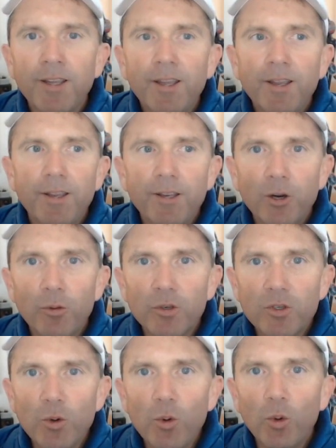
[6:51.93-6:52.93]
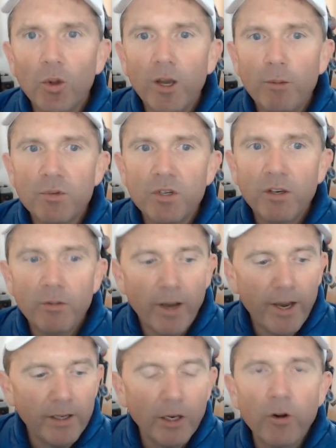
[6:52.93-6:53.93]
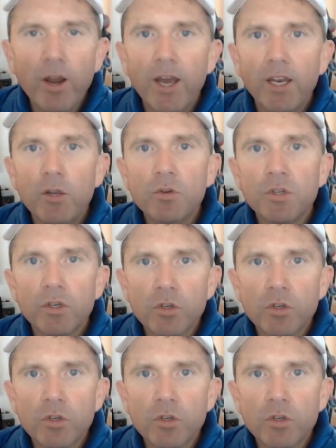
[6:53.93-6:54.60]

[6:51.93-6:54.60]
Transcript: You know, the tool comes into, I learn how to use it,